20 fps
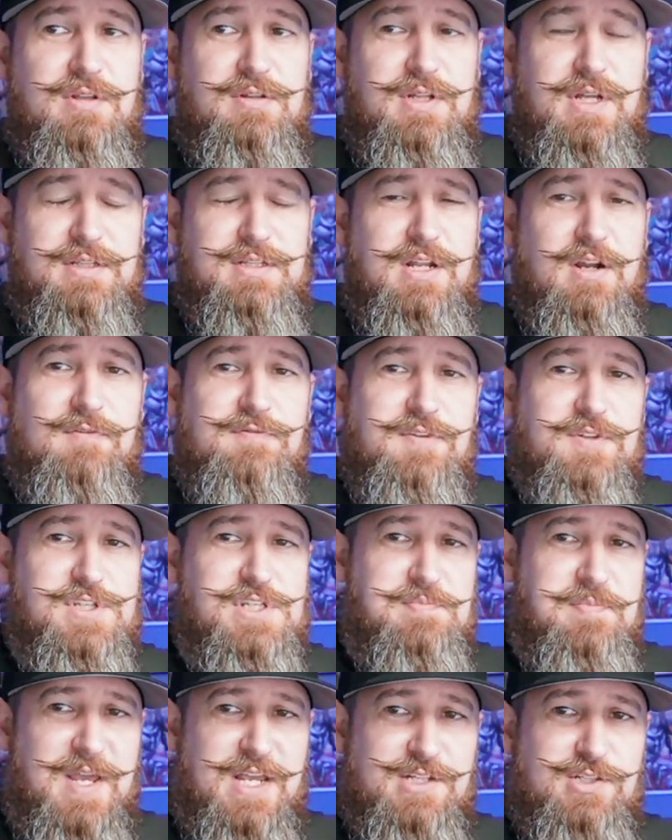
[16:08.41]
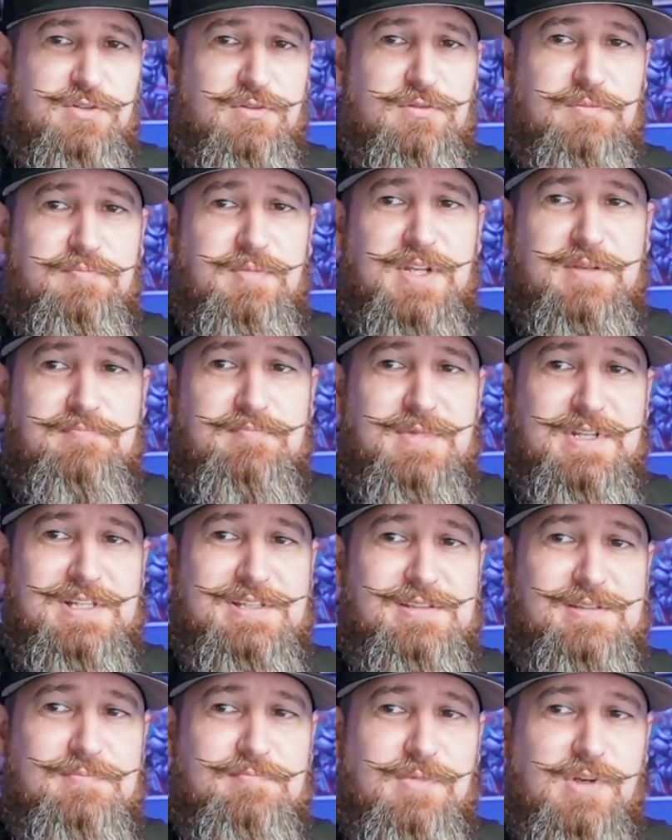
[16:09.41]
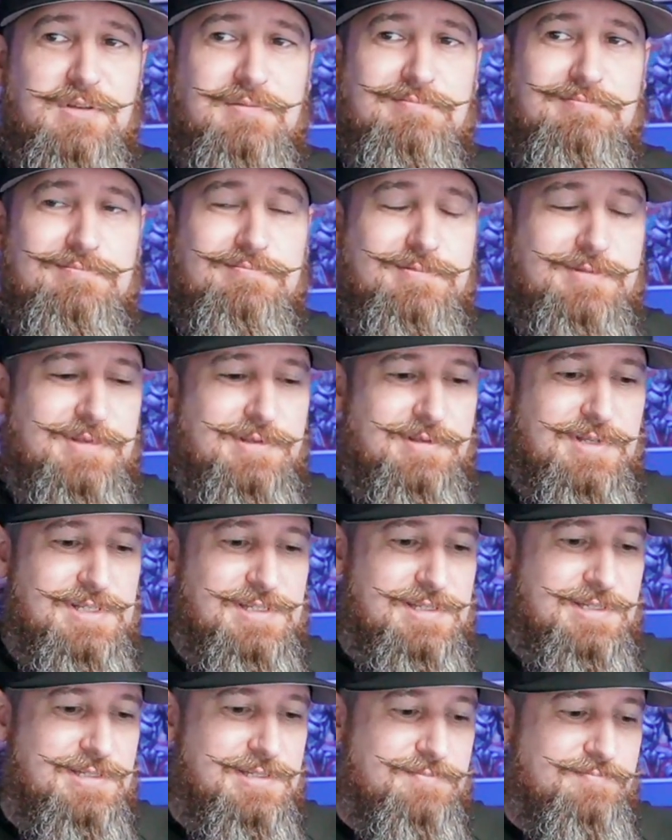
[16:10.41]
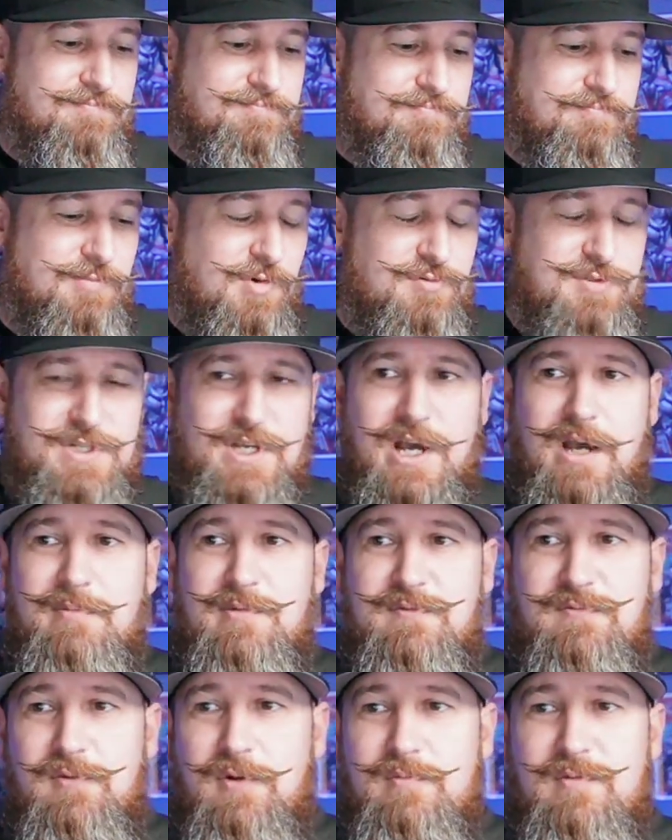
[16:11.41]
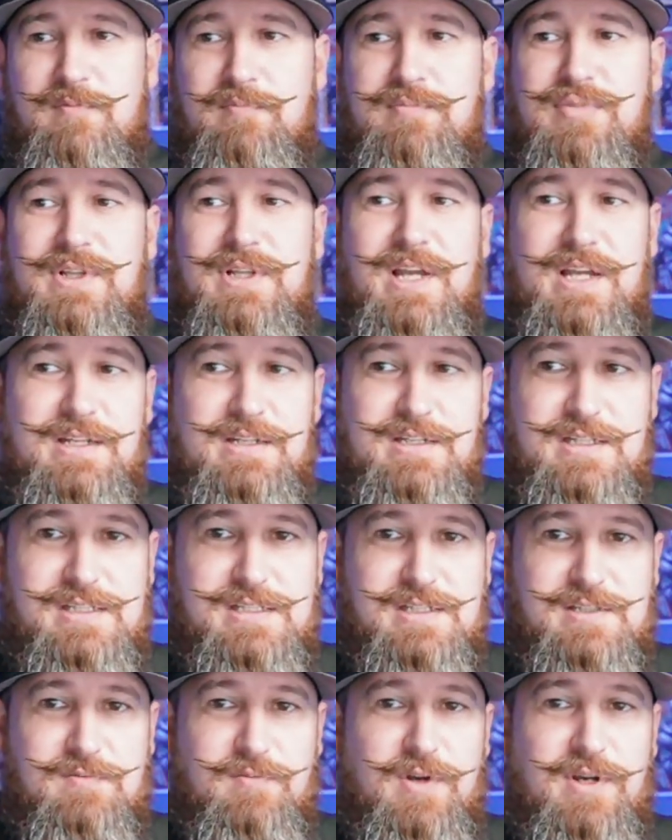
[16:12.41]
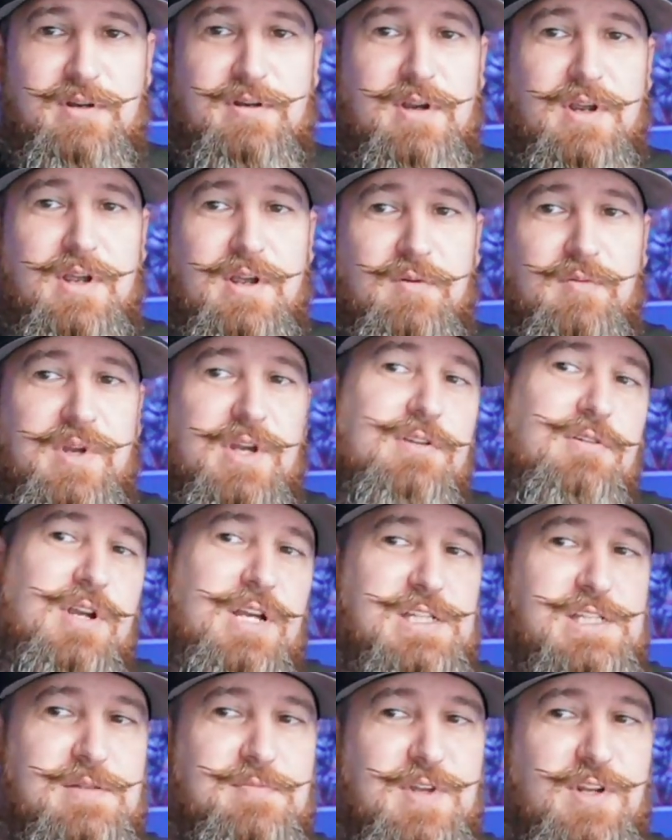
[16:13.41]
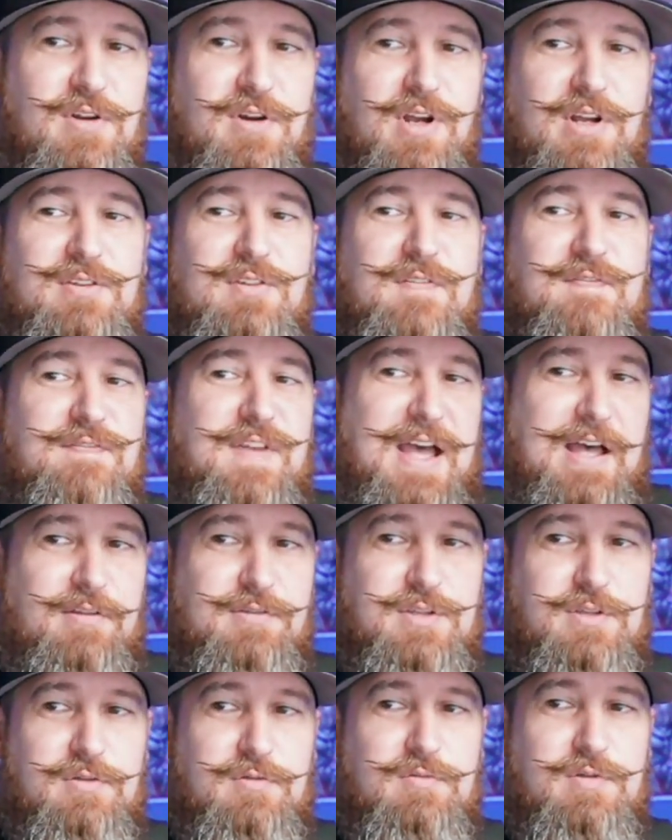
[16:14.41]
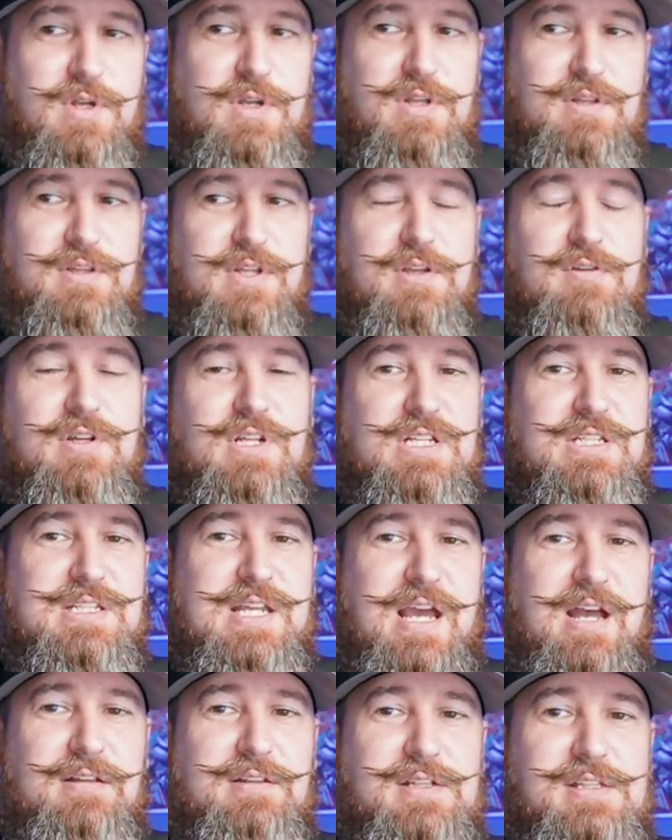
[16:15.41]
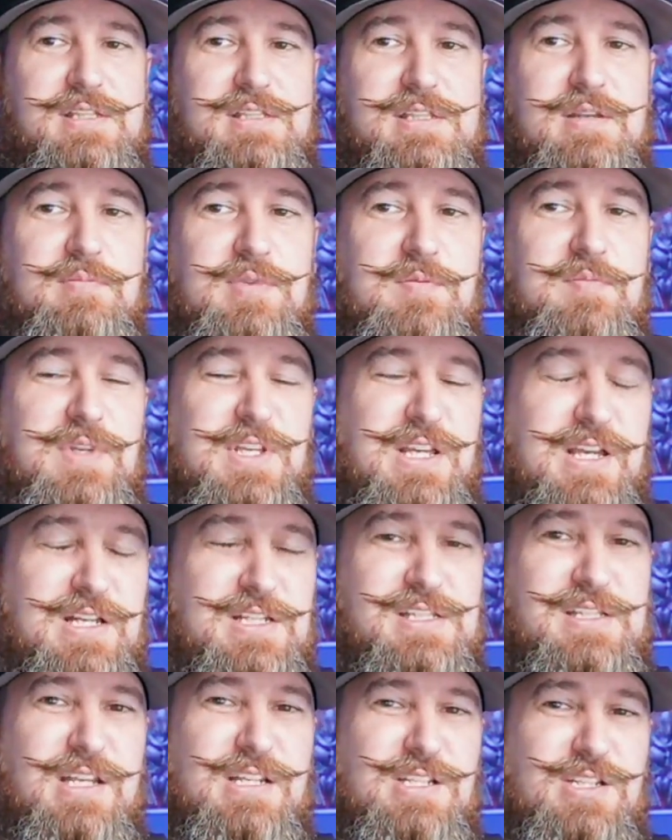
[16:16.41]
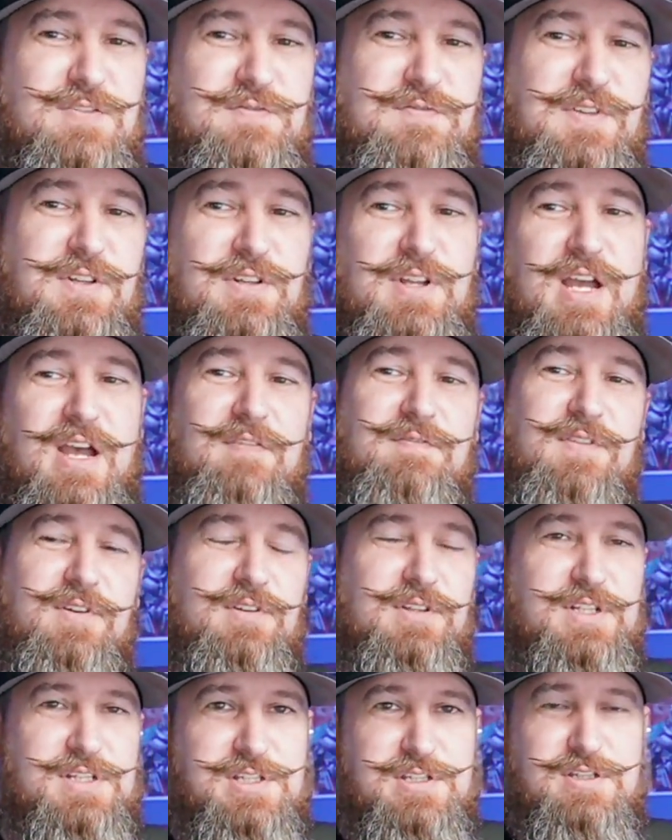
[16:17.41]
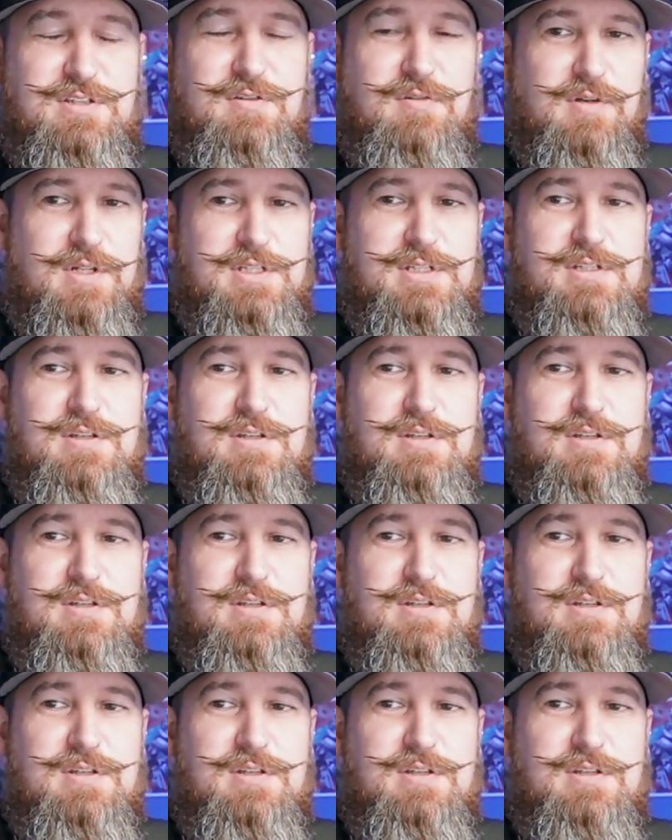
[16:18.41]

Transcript: They don't feel special. This is the most common form of blindness, is where we underestimate or undervalue the unique talents simply because they just feel effortless to us.